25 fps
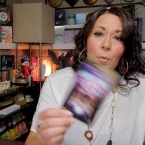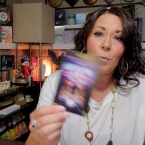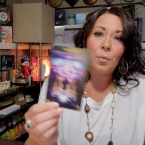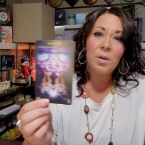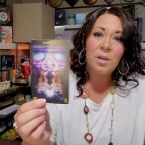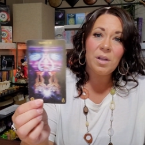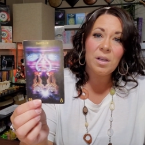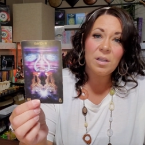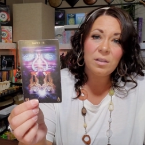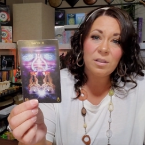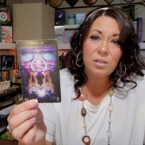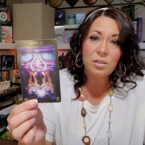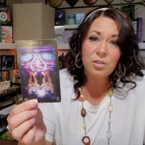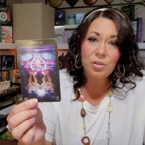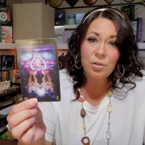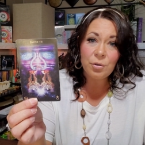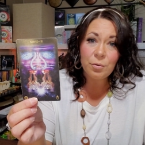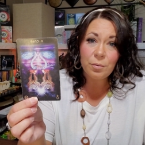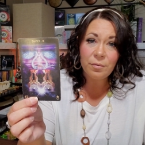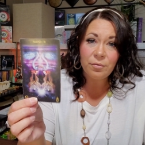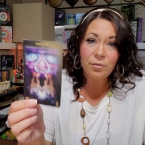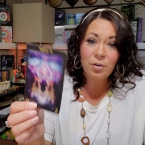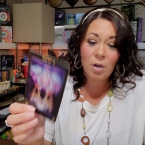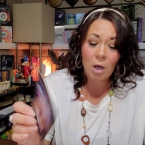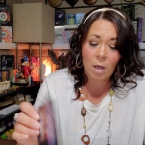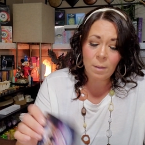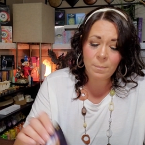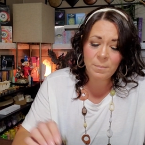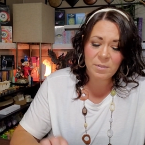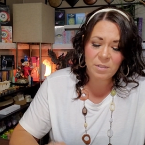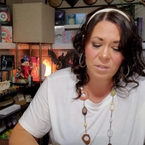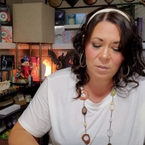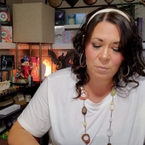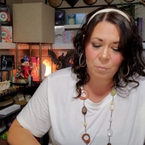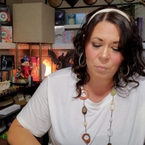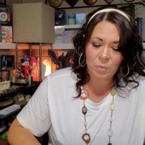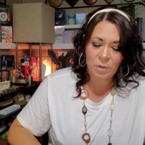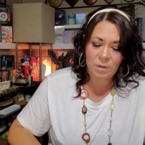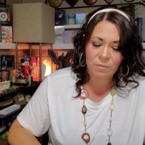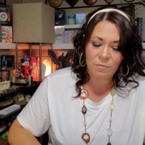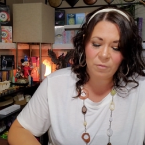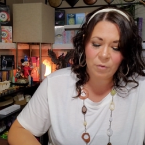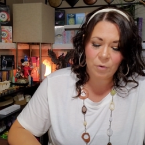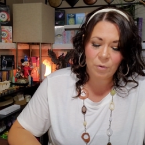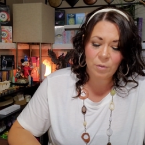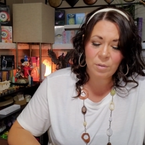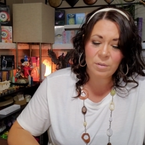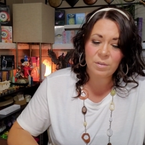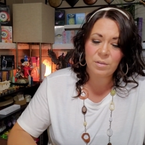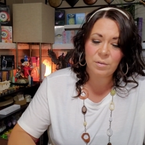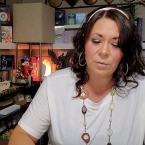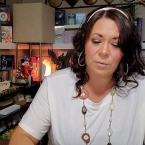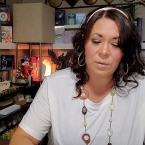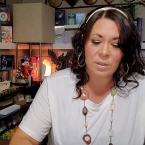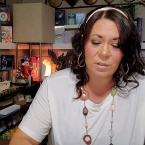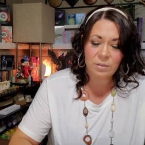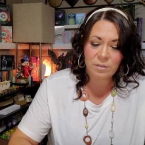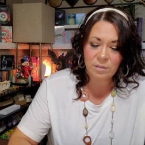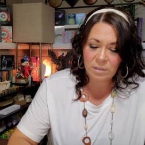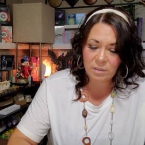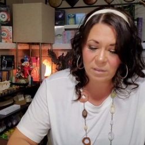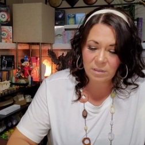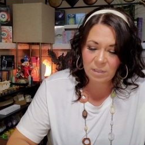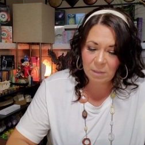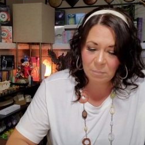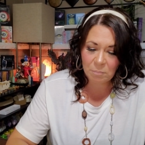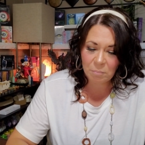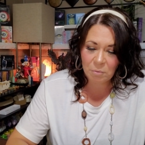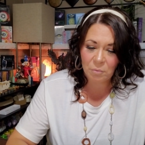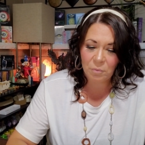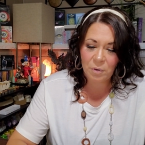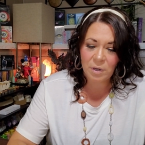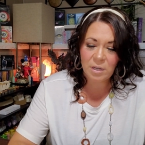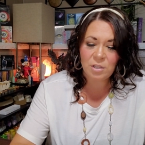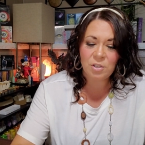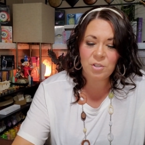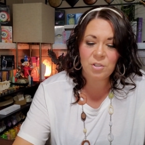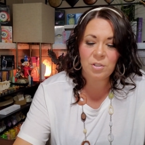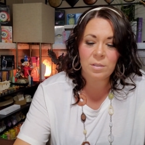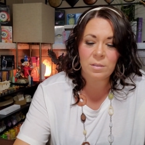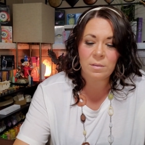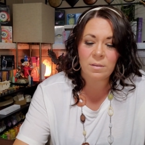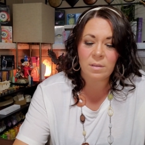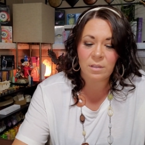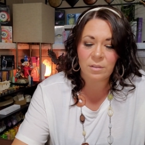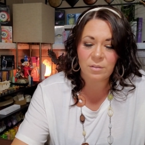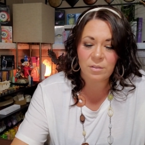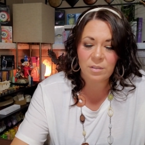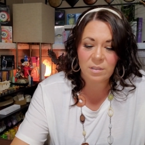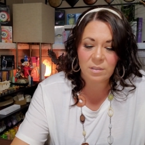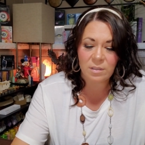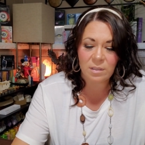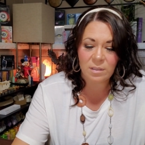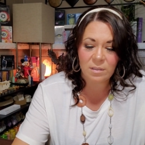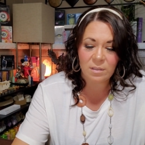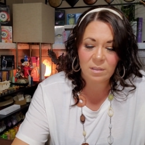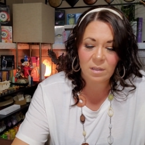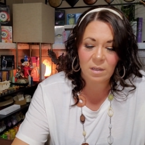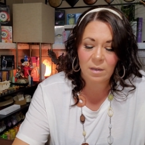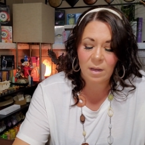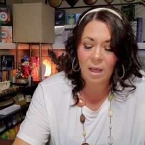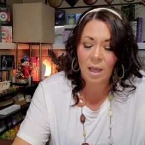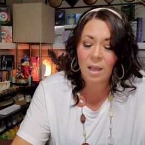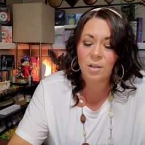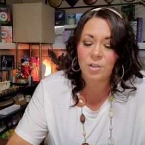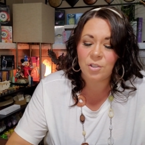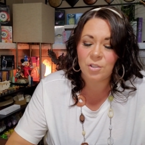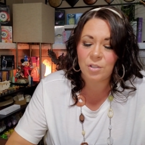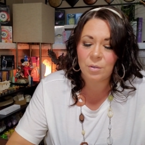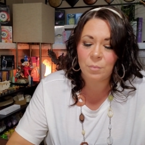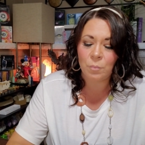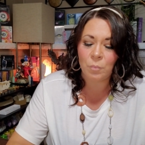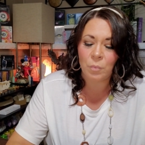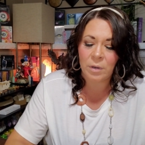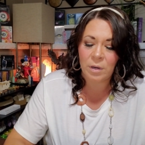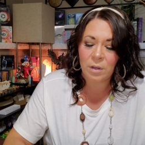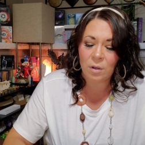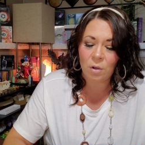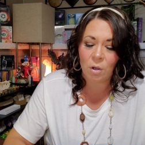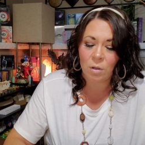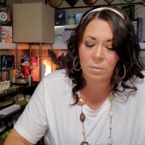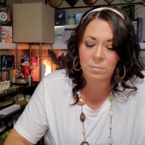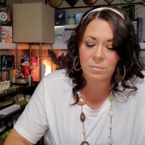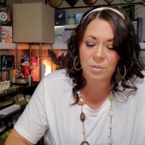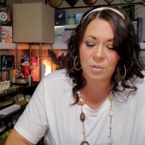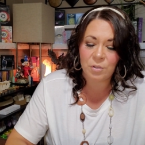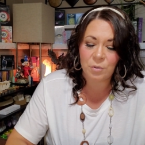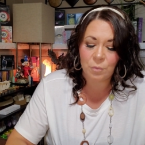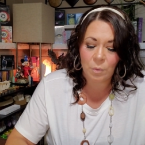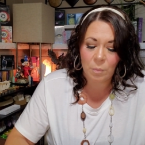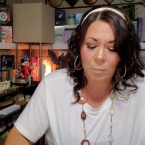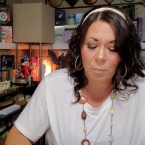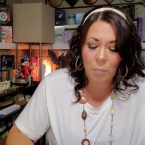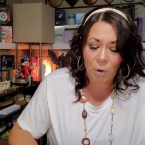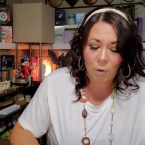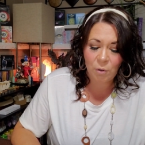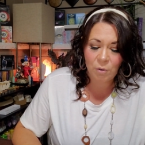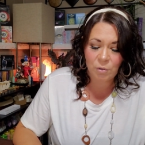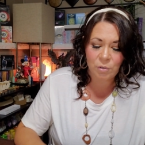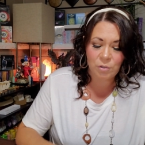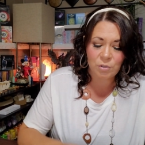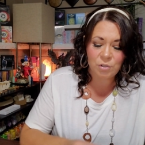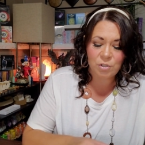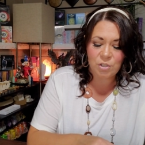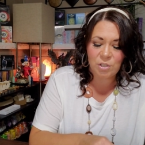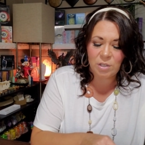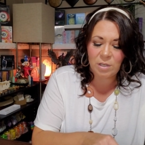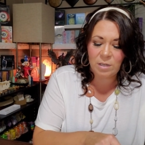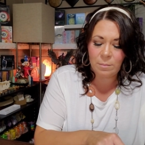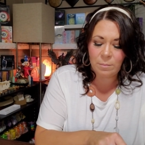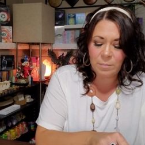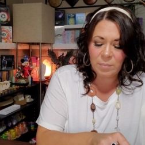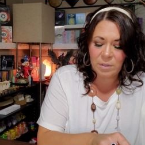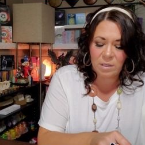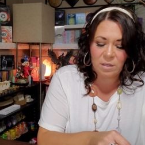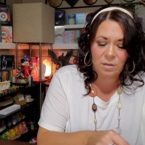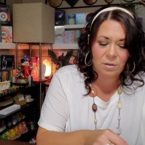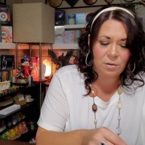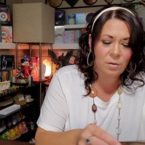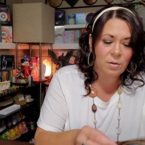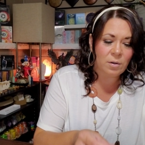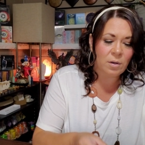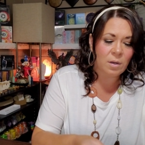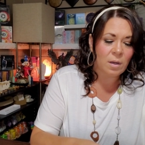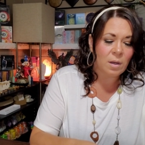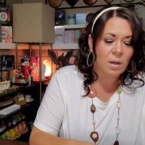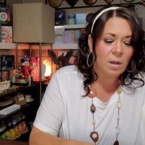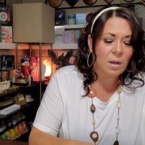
We get the Two of Cups in reverse. So there's a separation. There's a disconnection when it comes to a partnership here.